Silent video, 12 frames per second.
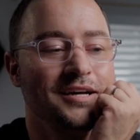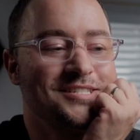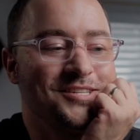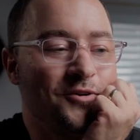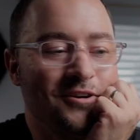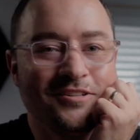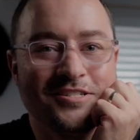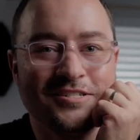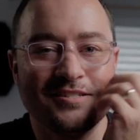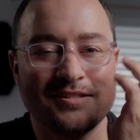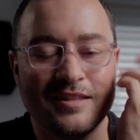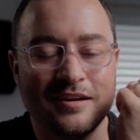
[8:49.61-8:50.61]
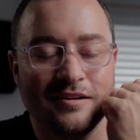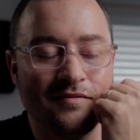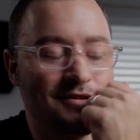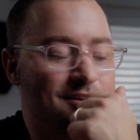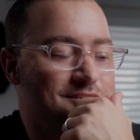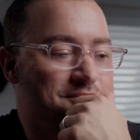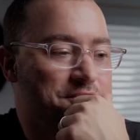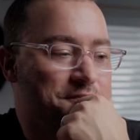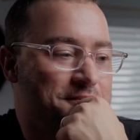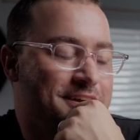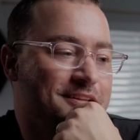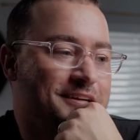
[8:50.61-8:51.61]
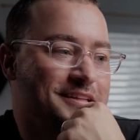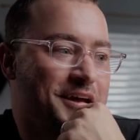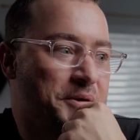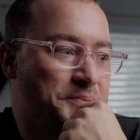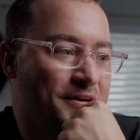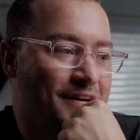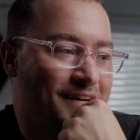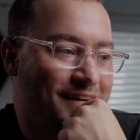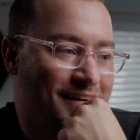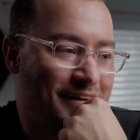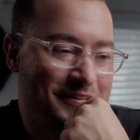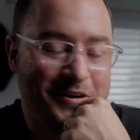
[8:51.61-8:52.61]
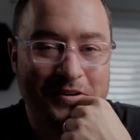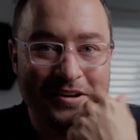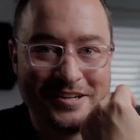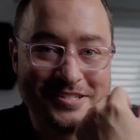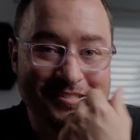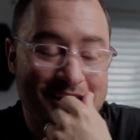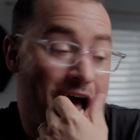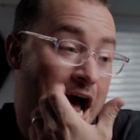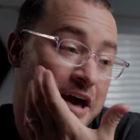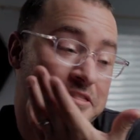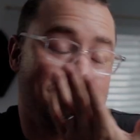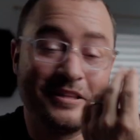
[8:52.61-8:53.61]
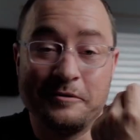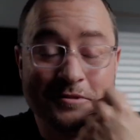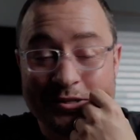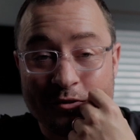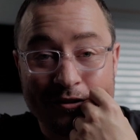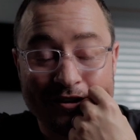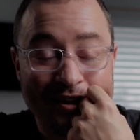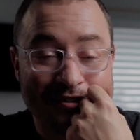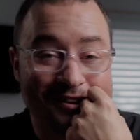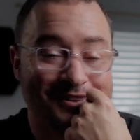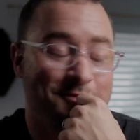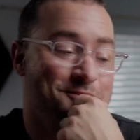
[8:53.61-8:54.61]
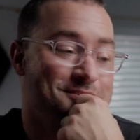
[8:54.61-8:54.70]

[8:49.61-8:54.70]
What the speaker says: It's so hard to just think of things on the fly like that, but I don't know. I thought that was quirky. I thought